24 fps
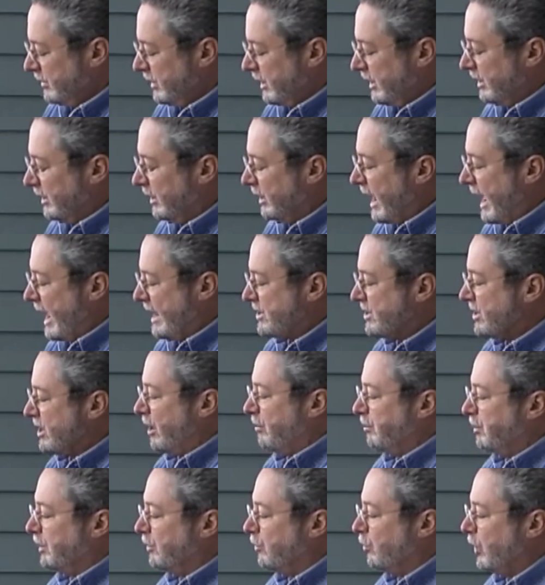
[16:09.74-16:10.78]
in the last
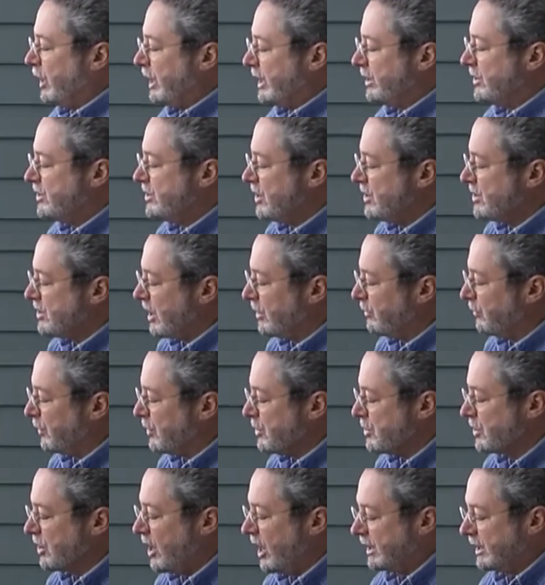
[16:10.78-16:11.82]
couple of weeks since I
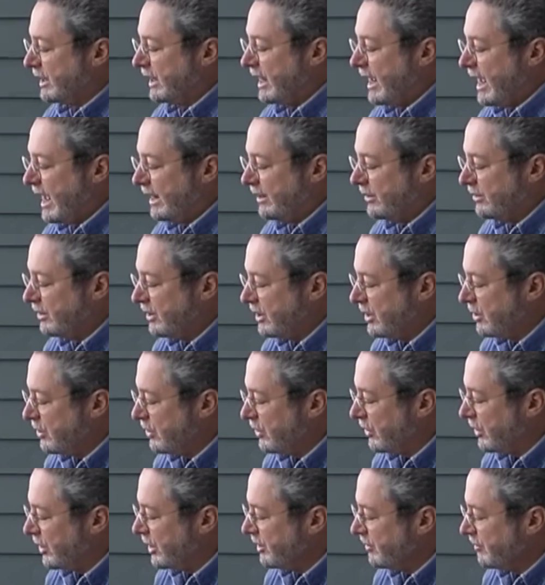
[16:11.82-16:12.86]
first got the Canon
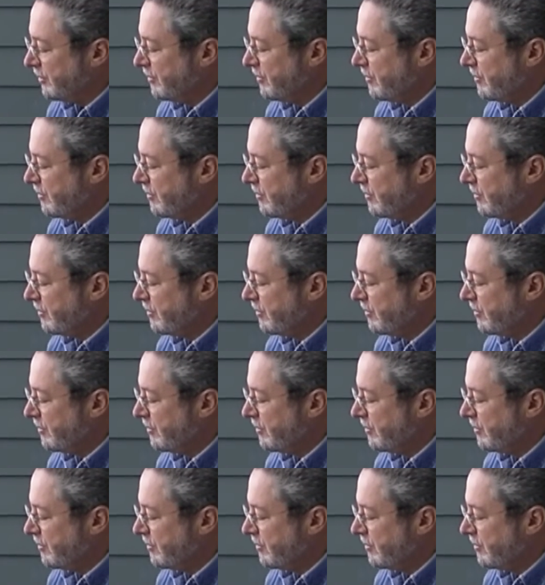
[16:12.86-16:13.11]
D30.